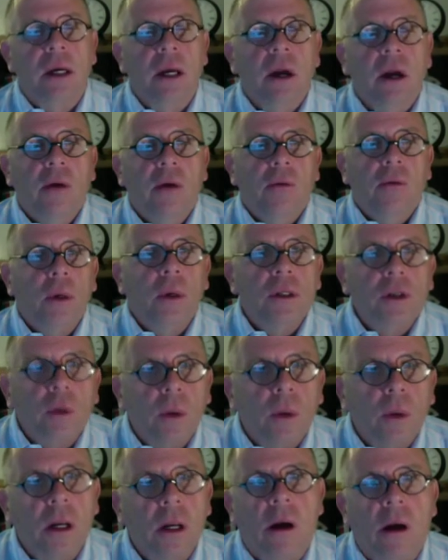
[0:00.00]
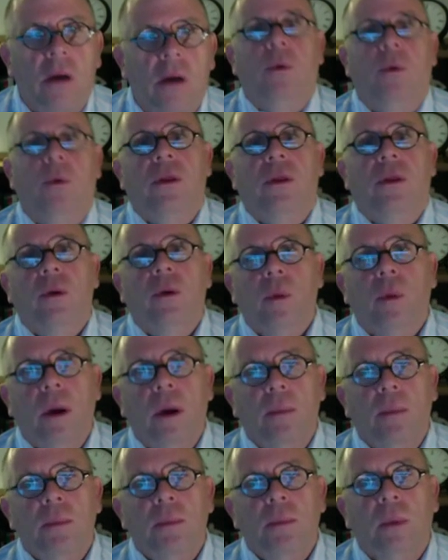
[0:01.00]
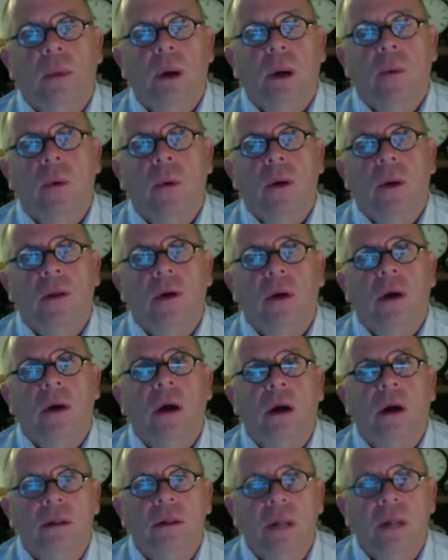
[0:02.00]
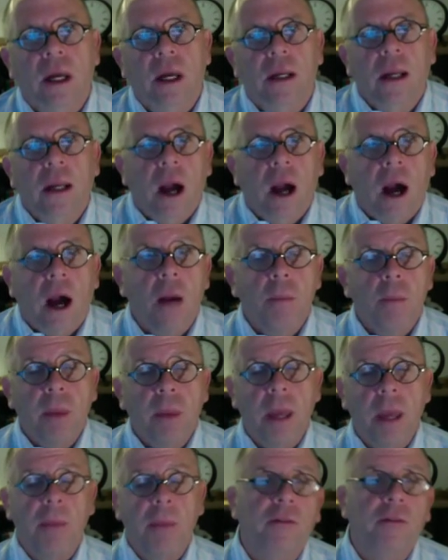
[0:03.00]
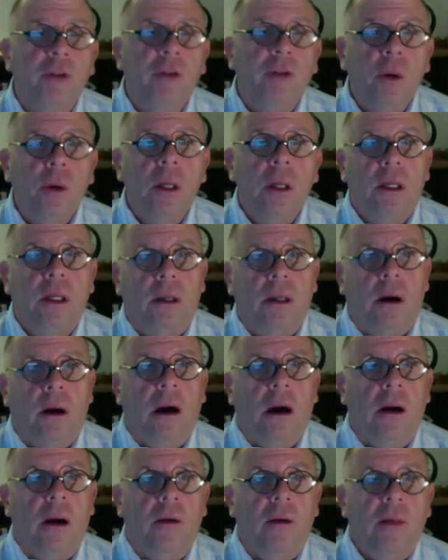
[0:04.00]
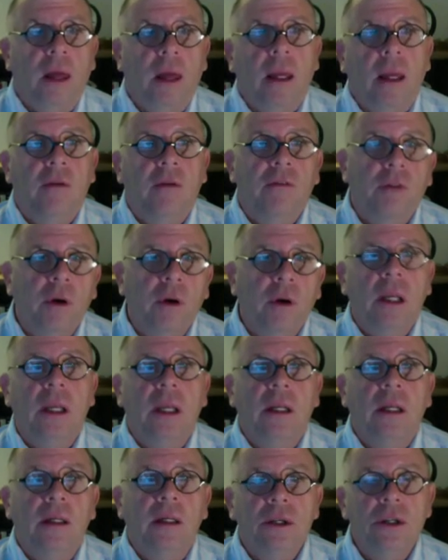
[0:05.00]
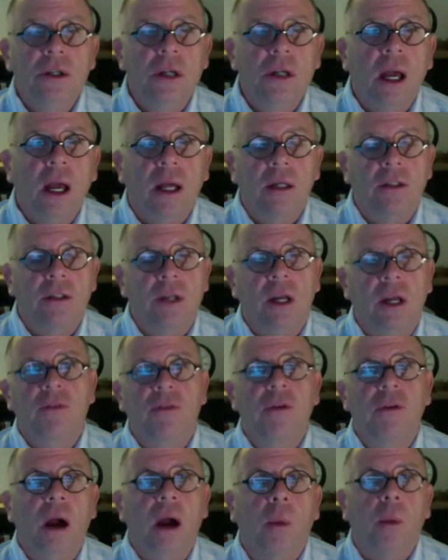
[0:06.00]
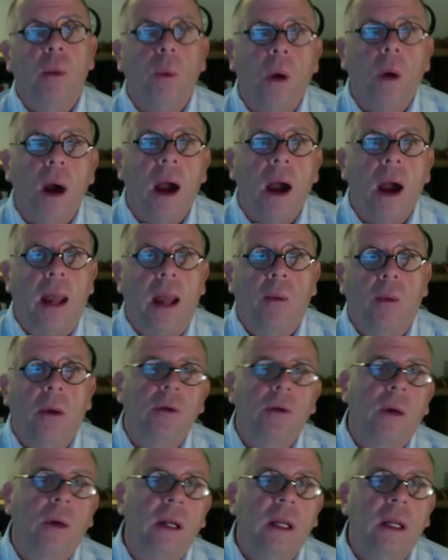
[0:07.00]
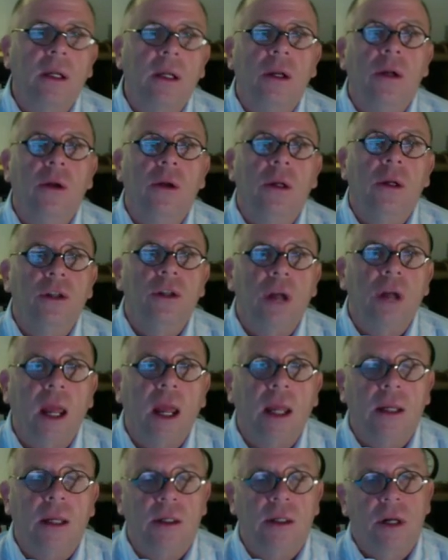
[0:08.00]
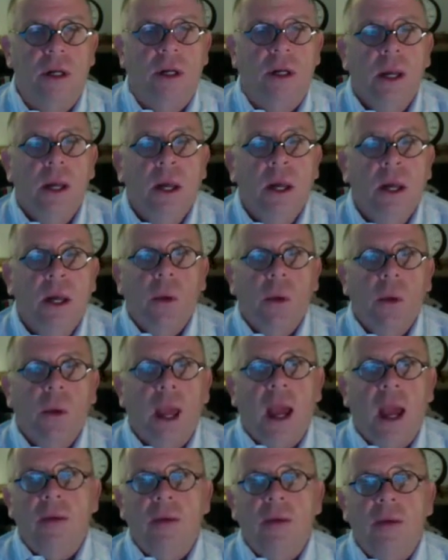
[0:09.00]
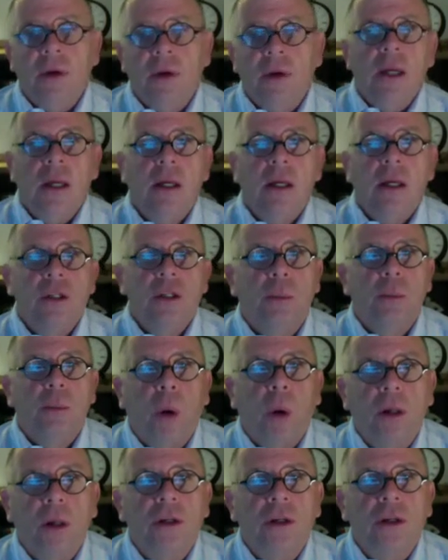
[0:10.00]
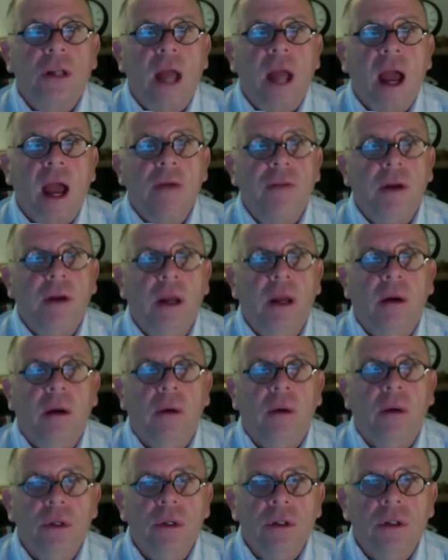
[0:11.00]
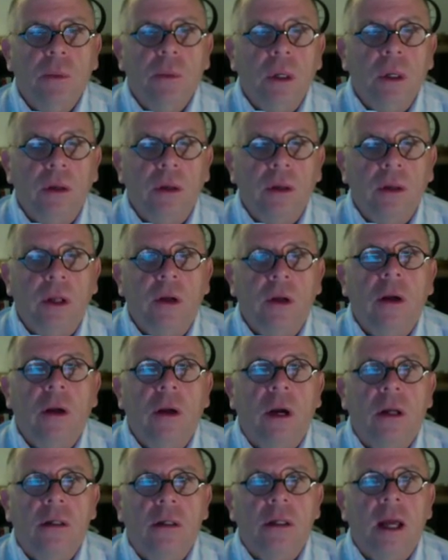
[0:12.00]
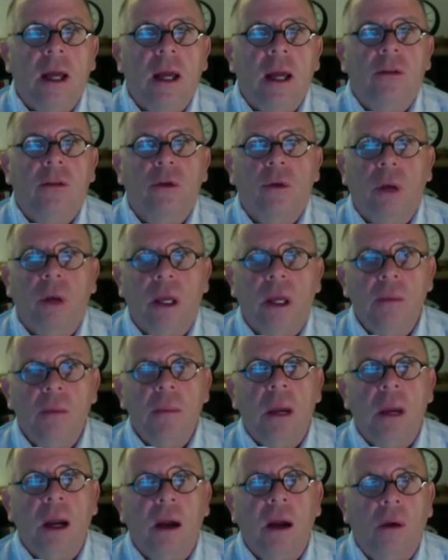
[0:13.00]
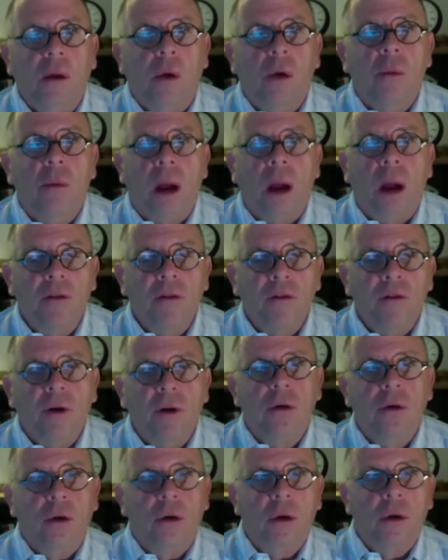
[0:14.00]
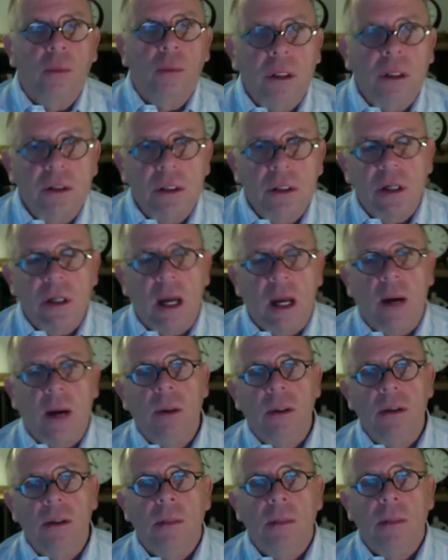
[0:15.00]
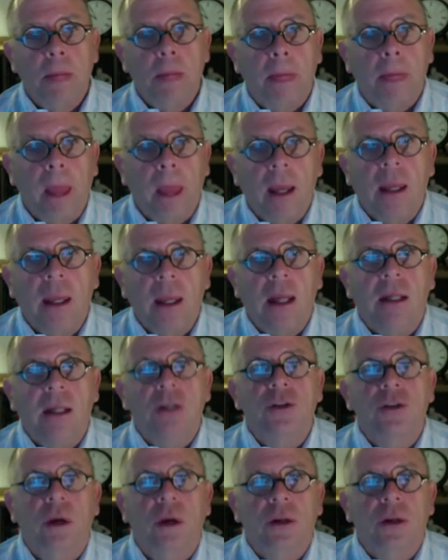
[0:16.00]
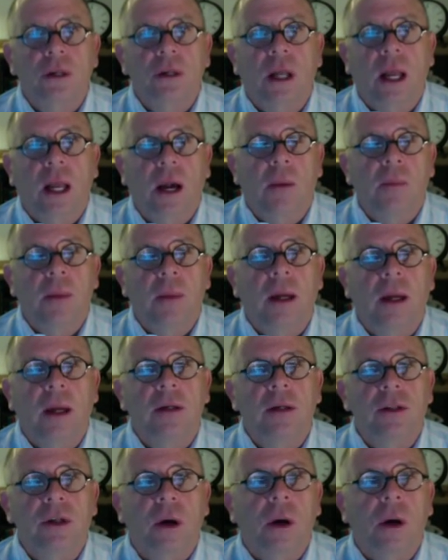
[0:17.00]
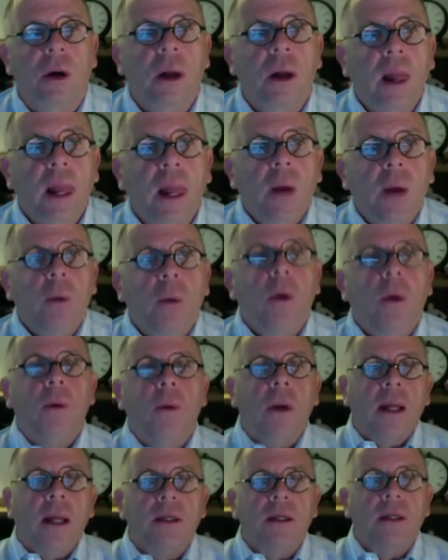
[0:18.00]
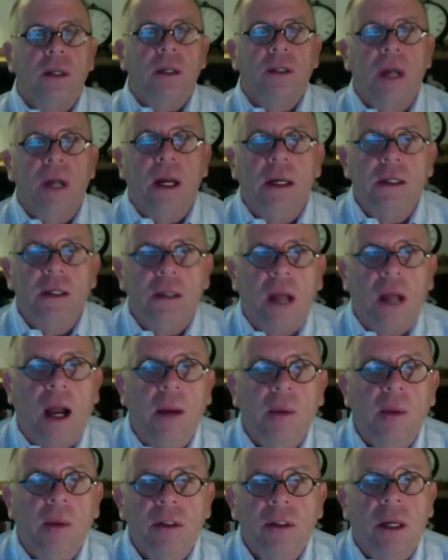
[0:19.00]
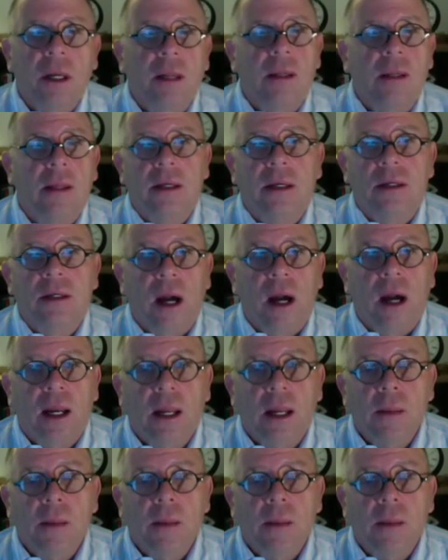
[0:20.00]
What's going on with your content? Are people viewing it? Are they converting into sales? If not, why? What do I need to do to change? We have support staff here at Wisdom Window that you can contact through email or by phone during business hours and get instruction and help there. So what would I suggest? I would say this, Heidi.